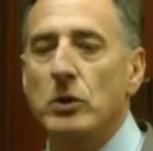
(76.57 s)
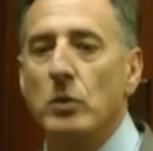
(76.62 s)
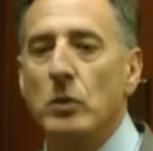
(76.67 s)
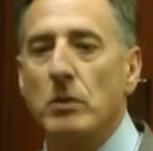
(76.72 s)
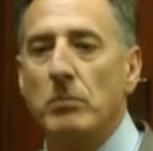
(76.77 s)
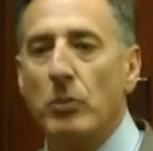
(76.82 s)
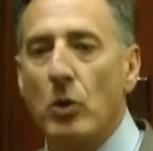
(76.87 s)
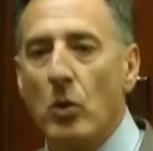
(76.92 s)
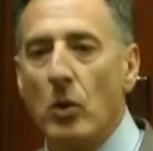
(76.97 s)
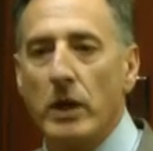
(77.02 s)
to
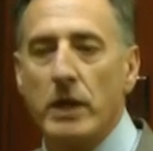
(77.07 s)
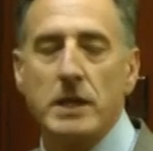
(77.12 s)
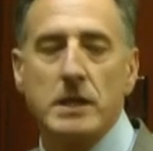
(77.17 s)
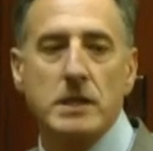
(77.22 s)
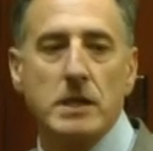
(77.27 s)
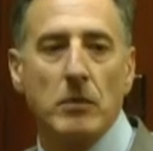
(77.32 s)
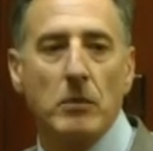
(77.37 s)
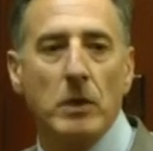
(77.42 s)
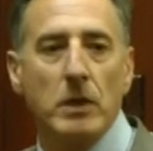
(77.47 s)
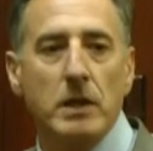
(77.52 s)
appoint
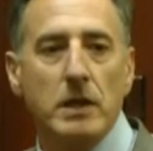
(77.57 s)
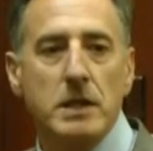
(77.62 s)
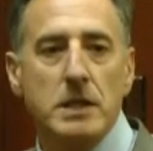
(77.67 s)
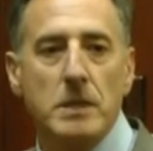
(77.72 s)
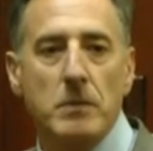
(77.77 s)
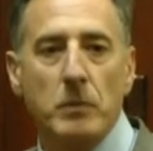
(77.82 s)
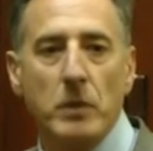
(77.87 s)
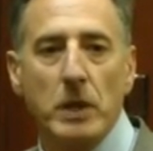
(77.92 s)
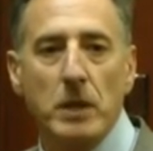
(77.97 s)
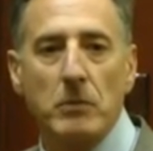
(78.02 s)
someone to the
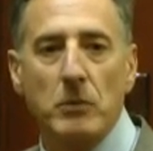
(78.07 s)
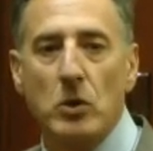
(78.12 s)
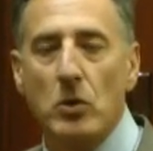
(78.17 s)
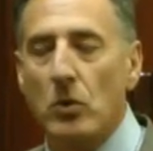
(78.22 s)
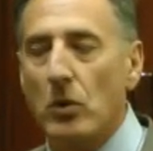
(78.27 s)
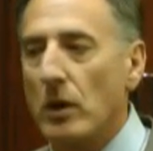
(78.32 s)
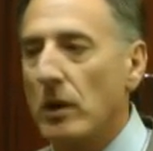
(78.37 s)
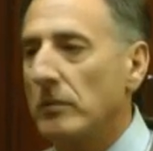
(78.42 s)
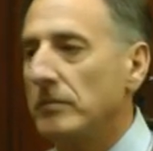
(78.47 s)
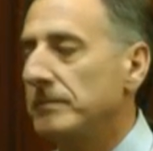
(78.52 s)
Supreme
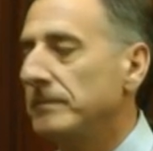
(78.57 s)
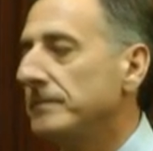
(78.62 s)
Court,